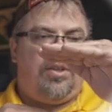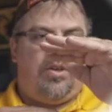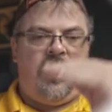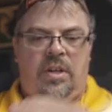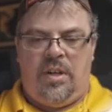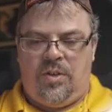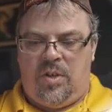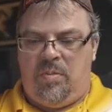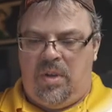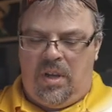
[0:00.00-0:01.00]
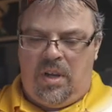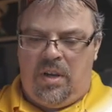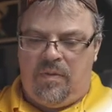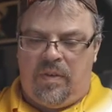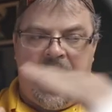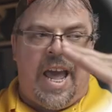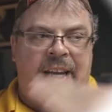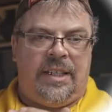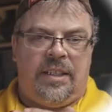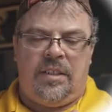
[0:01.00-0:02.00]
So it needs to be
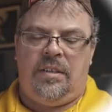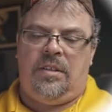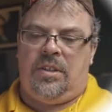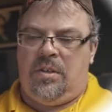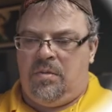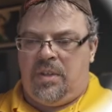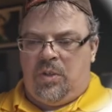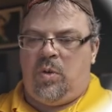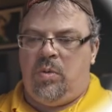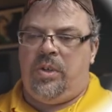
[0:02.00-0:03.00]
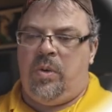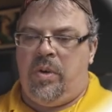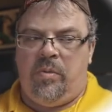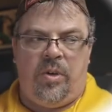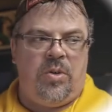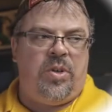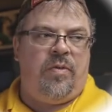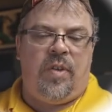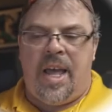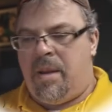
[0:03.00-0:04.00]
flattened. So that's what we're doing. We're
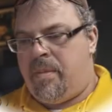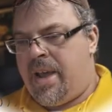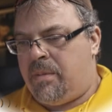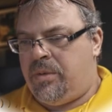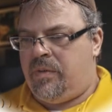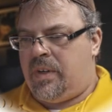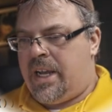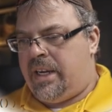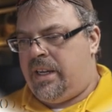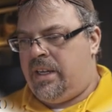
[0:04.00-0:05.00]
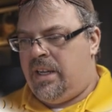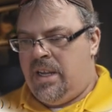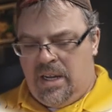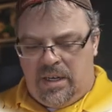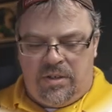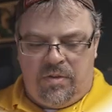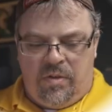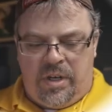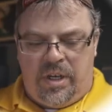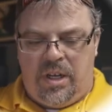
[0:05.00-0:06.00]
using FlatMap to flatten it. Let's
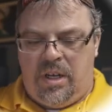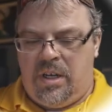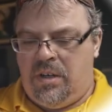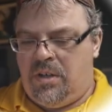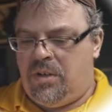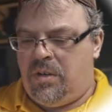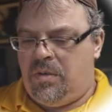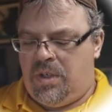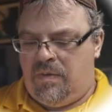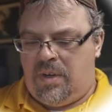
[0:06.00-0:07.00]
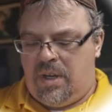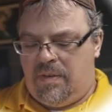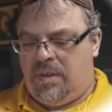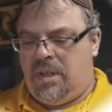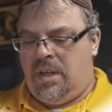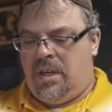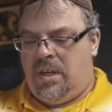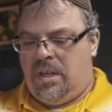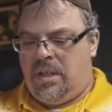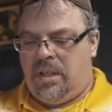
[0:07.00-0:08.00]
run it again. Control Shift F10
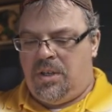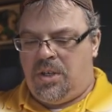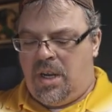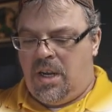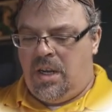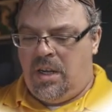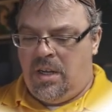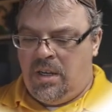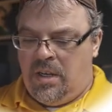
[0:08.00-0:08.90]
and IntelliJ.